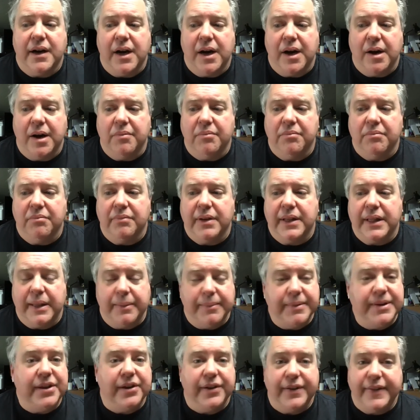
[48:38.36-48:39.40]
um, let
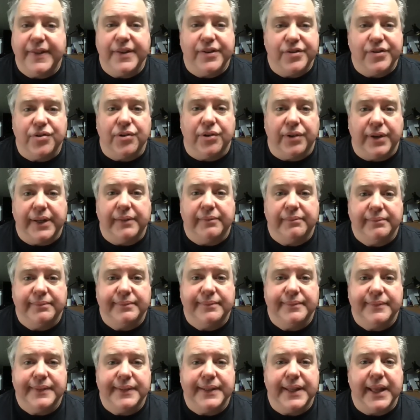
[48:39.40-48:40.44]
me tell you the story
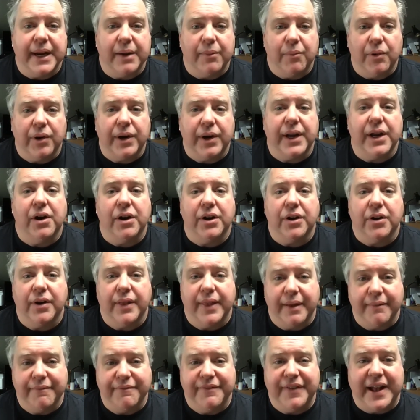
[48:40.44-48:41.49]
that I'm working on or
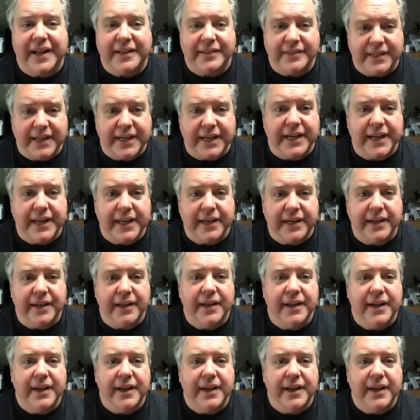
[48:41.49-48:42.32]
that I'm fascinated in.